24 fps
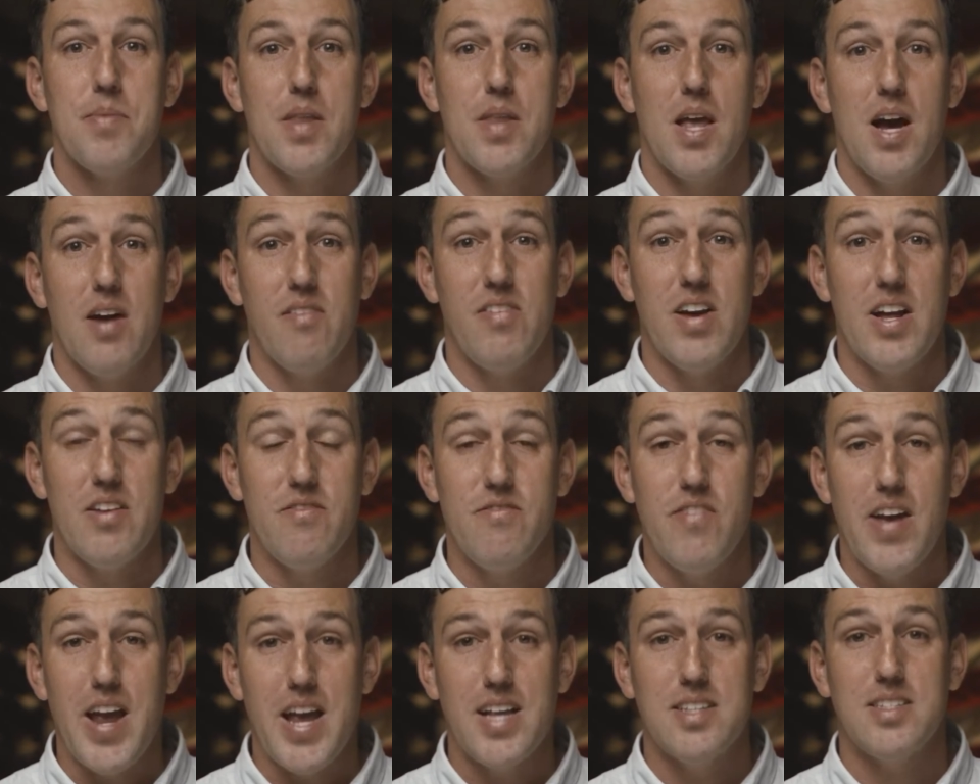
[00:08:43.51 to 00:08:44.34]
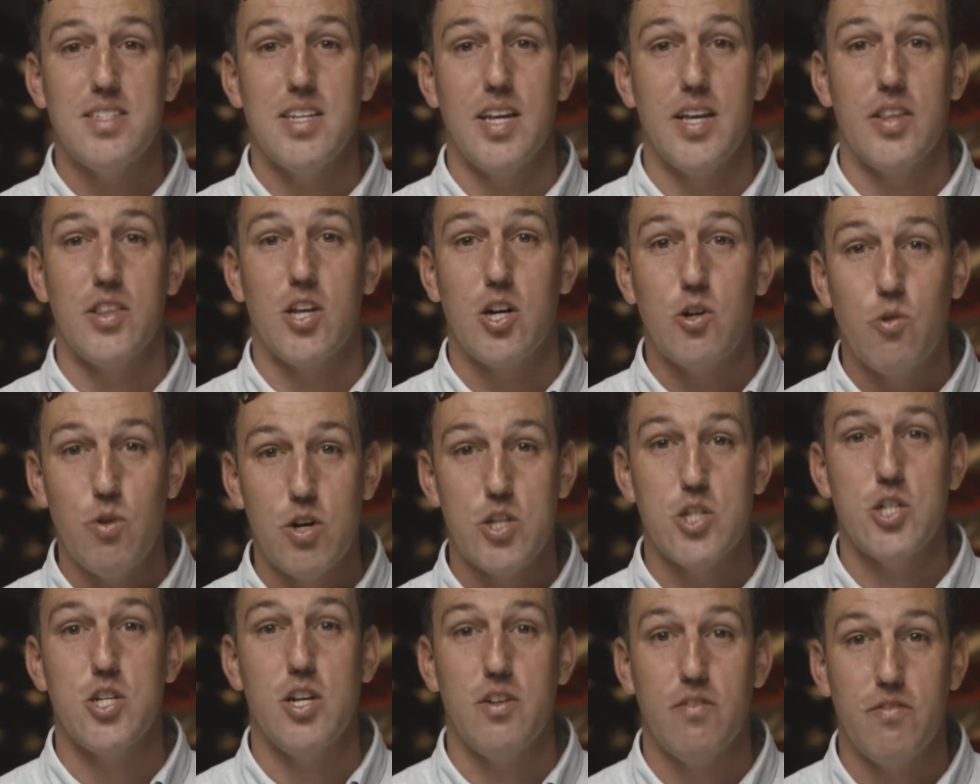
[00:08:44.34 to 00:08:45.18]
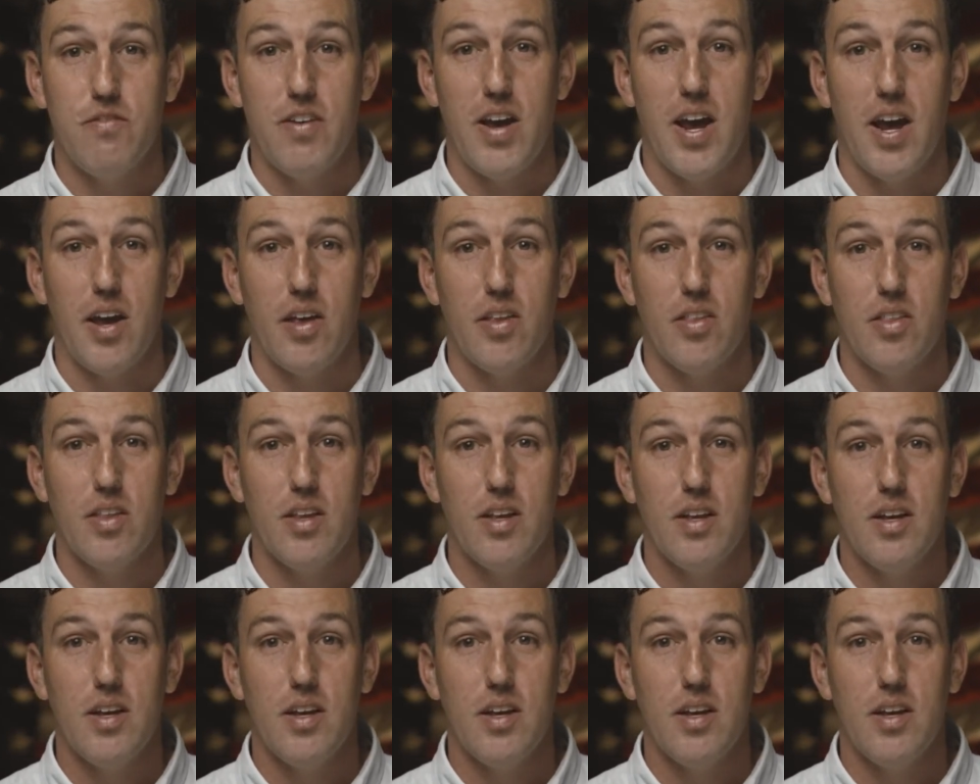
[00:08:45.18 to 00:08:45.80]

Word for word: of advancing the Christian faith.